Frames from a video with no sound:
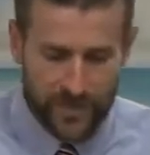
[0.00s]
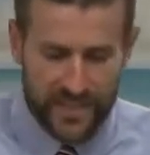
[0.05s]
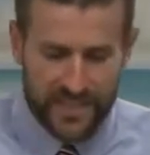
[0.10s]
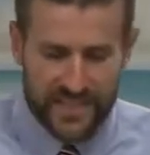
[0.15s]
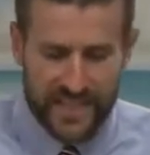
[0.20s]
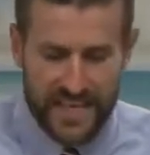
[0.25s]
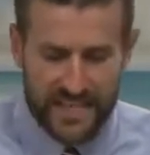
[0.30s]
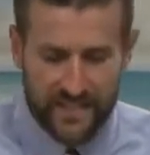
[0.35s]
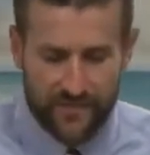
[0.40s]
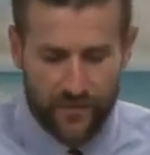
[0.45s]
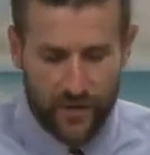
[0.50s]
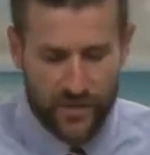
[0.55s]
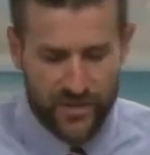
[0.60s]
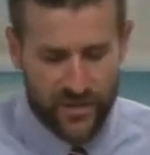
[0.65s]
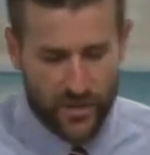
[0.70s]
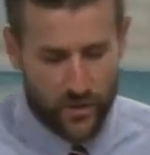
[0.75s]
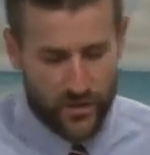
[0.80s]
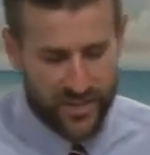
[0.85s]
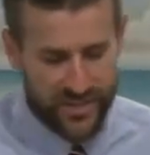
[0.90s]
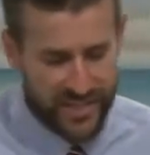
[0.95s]
It says in
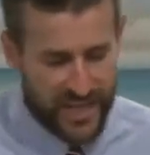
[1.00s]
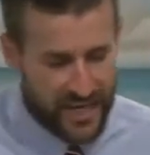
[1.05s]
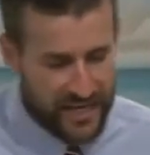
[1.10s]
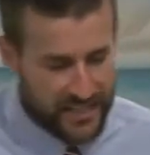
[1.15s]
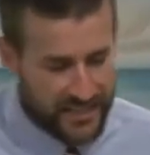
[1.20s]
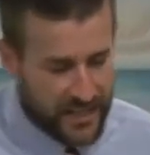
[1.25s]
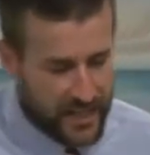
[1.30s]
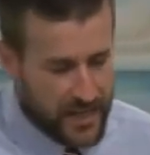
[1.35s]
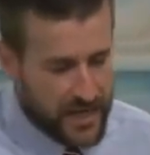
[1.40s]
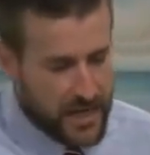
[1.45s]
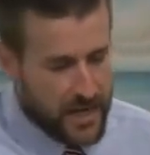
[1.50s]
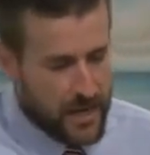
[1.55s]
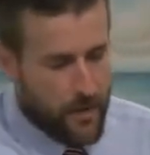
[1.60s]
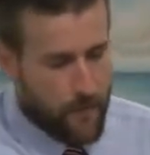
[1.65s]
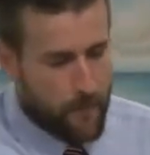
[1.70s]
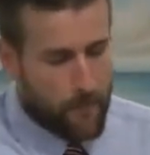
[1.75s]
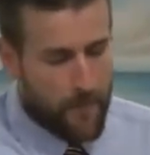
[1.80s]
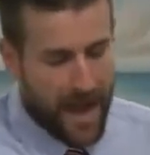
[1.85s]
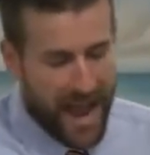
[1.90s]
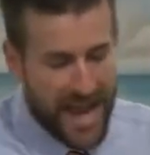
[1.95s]
verse 36,
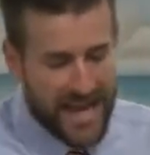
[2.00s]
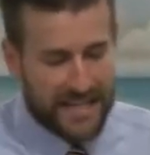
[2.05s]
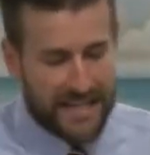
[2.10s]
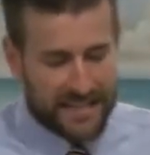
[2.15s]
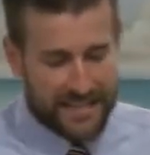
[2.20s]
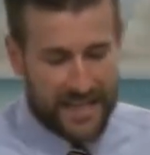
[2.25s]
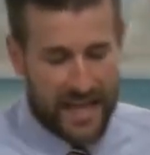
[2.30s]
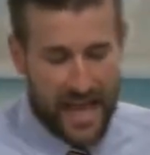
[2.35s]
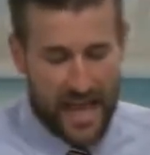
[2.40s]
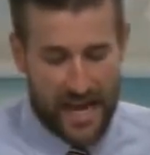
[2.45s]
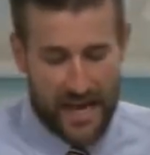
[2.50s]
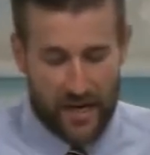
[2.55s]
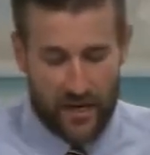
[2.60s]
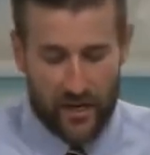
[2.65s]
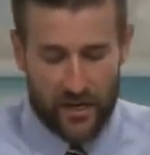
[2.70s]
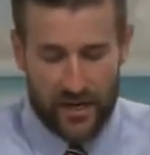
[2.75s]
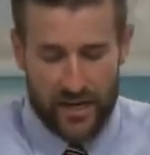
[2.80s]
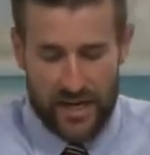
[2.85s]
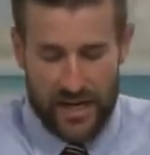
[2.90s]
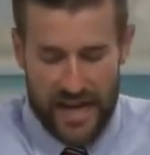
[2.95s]
my
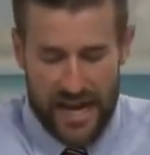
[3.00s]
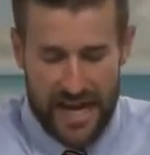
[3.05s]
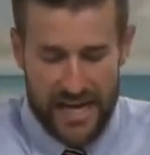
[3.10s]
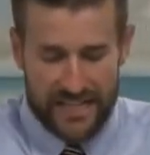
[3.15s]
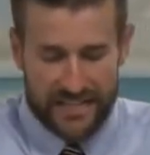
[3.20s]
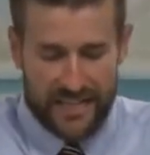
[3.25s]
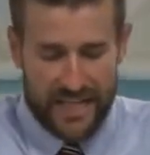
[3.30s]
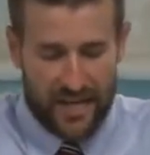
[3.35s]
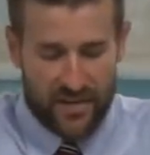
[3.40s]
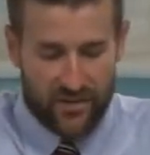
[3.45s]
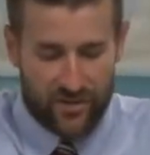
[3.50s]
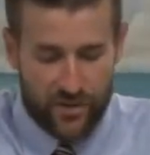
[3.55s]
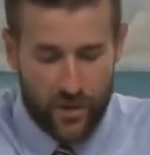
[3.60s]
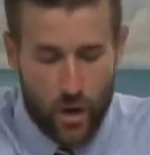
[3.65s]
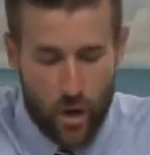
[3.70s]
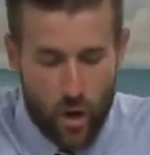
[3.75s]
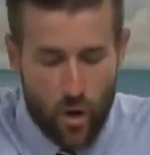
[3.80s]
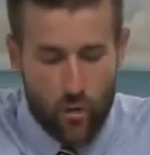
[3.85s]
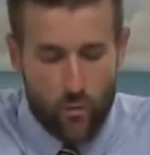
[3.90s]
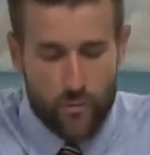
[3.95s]
desire is that
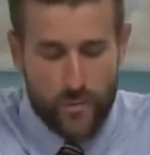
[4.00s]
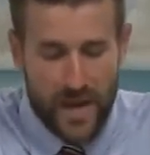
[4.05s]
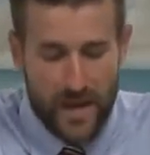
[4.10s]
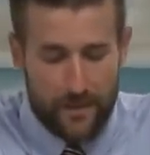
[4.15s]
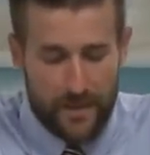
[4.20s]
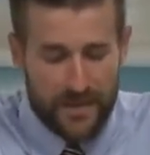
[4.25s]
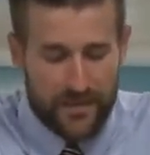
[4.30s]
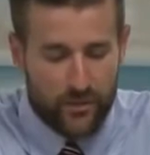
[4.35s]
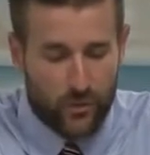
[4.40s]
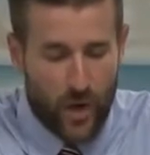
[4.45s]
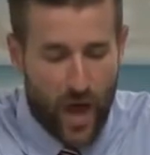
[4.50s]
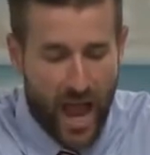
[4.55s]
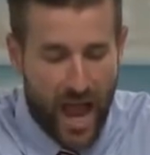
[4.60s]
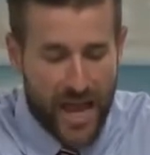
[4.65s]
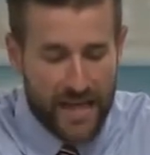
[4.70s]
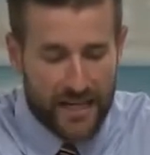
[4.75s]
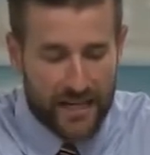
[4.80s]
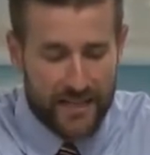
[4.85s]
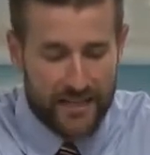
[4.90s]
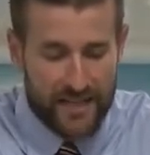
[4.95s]
Job may be
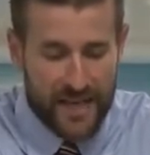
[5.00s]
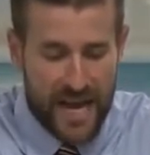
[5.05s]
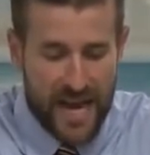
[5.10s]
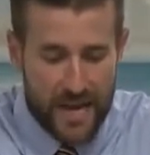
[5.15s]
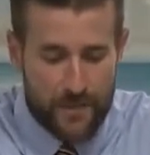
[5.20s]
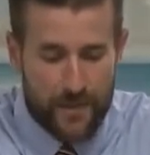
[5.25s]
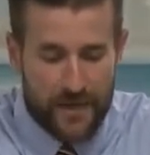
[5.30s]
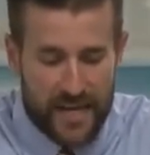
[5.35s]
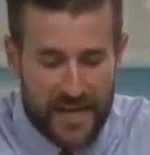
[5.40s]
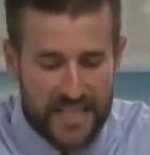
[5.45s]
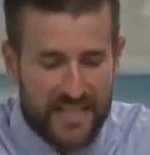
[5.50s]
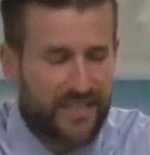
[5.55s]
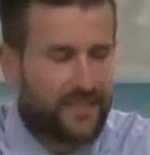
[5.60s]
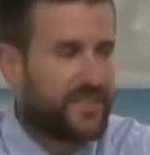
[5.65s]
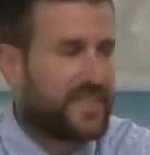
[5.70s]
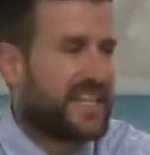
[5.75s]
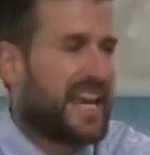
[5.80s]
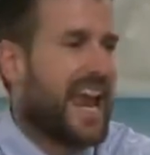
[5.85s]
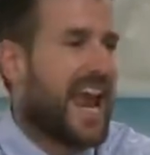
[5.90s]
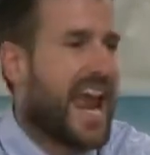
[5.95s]
tried unto the end because
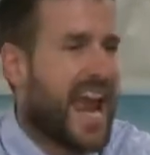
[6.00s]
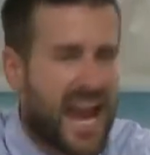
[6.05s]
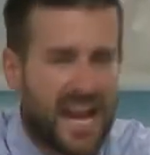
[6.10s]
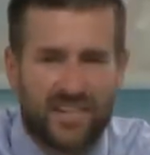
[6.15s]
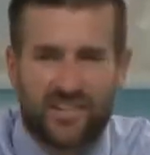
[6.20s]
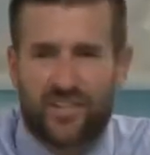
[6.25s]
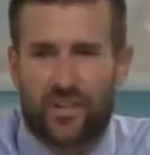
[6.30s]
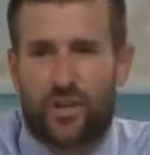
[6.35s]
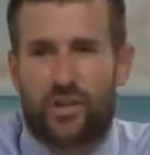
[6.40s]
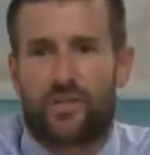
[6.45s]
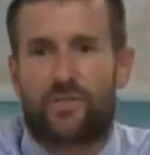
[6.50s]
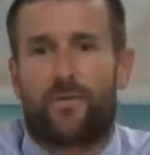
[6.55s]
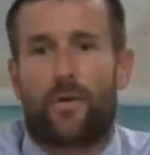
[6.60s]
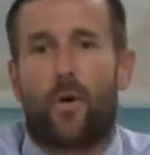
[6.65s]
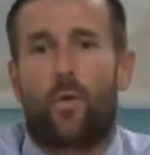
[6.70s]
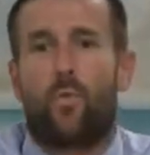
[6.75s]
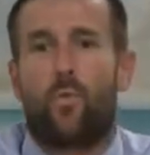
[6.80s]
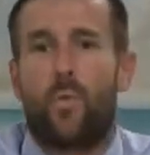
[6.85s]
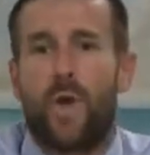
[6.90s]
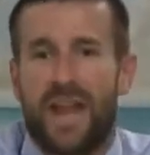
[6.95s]
of his answers
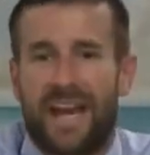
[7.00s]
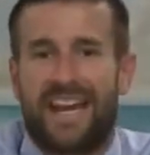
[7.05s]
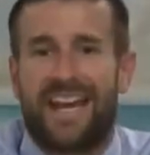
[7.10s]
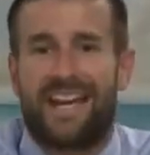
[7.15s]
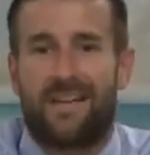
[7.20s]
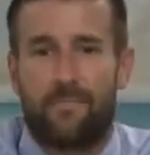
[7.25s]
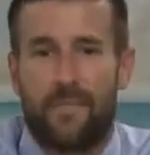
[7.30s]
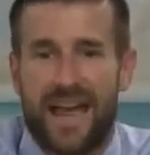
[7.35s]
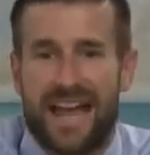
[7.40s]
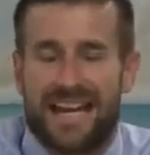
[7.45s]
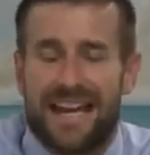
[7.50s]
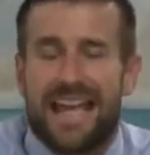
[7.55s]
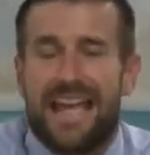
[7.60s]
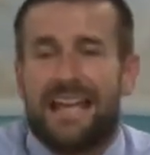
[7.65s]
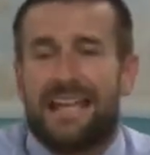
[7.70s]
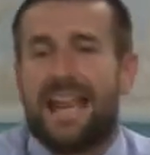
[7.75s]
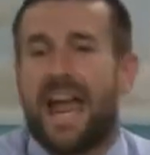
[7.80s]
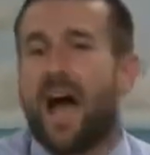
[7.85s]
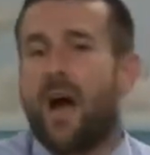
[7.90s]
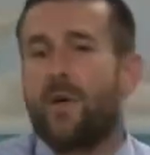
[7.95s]
for wicked men.
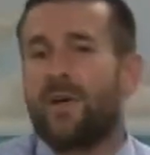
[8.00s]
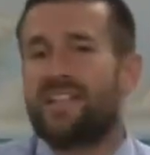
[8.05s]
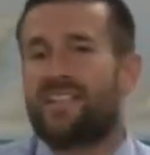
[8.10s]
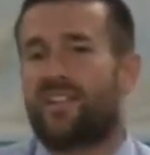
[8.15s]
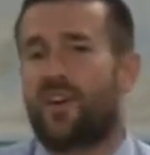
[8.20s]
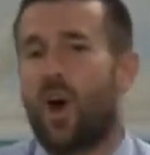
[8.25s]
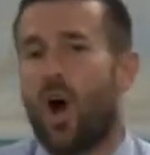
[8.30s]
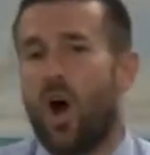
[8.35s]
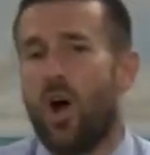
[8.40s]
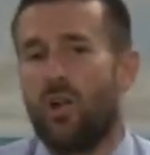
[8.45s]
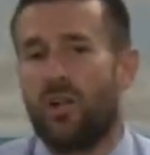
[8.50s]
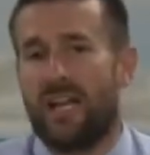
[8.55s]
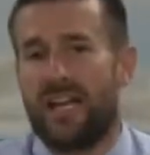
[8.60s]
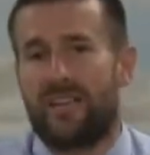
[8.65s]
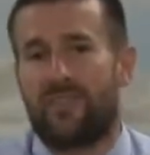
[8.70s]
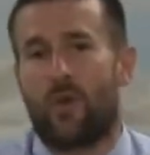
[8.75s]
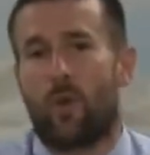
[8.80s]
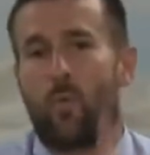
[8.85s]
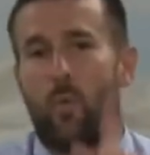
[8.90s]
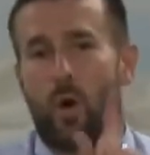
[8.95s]
Now he's
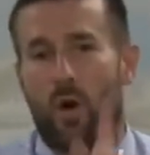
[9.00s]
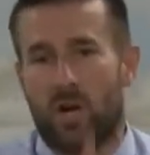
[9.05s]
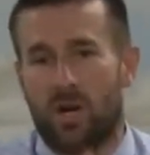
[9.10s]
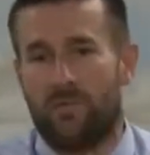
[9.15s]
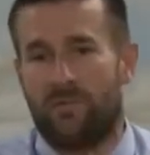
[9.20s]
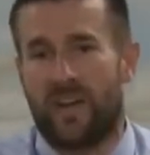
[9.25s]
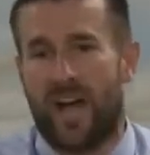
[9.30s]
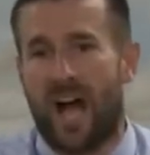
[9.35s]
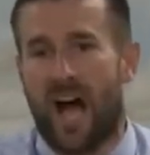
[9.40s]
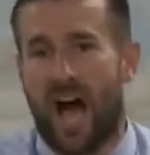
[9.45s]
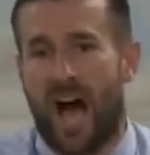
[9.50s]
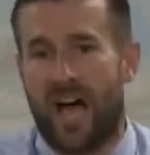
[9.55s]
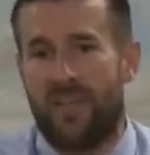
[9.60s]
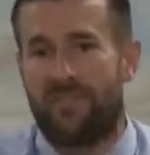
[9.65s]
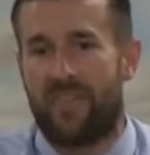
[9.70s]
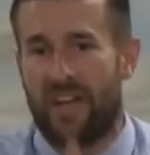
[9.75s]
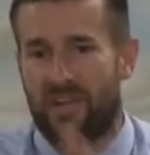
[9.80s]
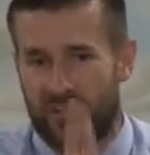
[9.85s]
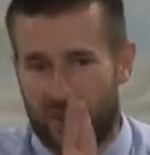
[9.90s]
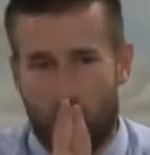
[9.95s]
calling the word of
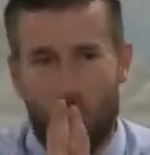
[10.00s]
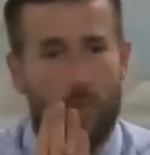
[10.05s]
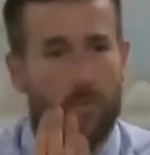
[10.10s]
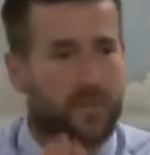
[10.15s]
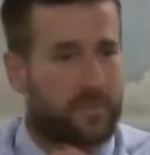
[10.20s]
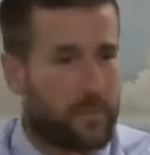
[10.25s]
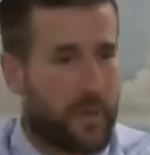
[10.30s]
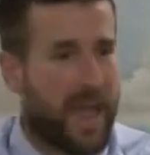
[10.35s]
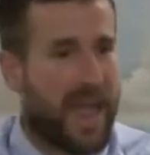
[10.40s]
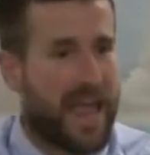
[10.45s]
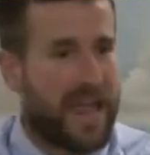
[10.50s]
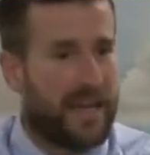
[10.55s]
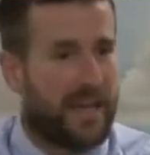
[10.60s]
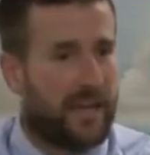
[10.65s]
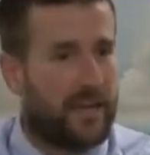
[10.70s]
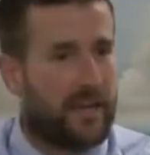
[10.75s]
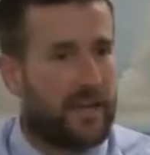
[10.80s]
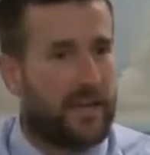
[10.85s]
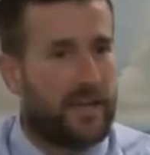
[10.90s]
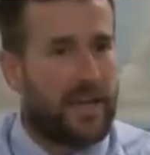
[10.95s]
God that Job
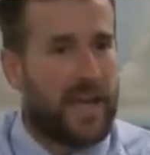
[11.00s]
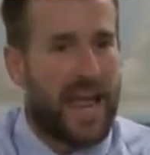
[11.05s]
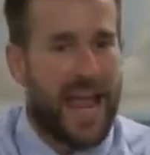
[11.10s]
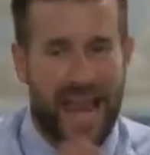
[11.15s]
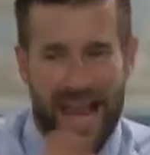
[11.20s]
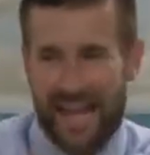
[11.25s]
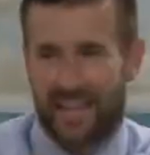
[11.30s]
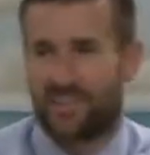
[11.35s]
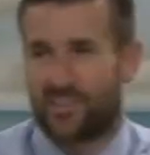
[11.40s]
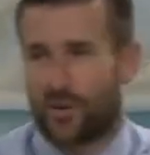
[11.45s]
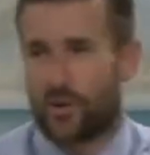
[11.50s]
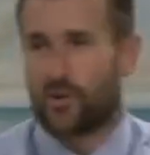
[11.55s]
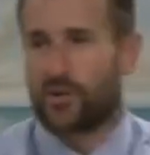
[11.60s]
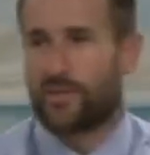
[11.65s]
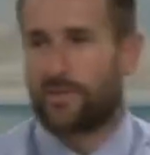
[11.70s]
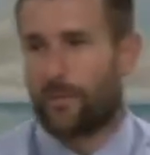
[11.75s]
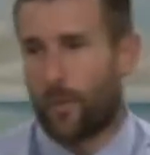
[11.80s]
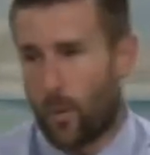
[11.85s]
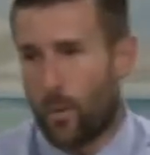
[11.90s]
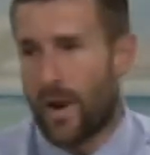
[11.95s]
spake
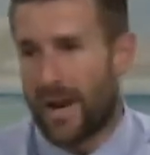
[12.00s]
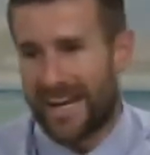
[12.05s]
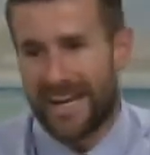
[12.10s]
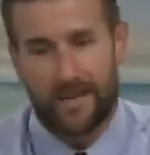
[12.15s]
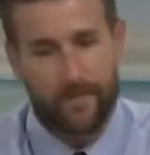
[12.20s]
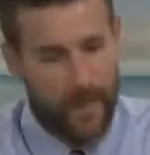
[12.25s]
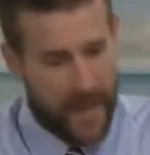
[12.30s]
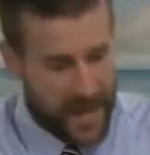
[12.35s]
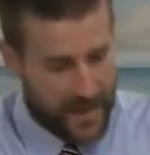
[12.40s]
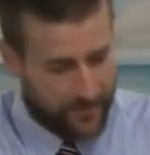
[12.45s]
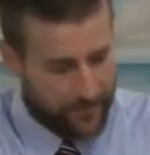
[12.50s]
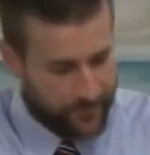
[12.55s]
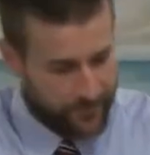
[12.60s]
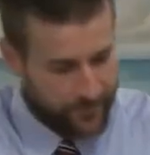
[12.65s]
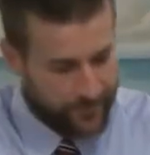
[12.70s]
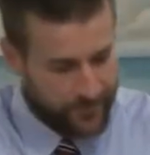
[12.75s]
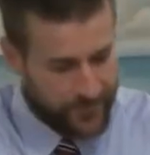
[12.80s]
answers for wicked men.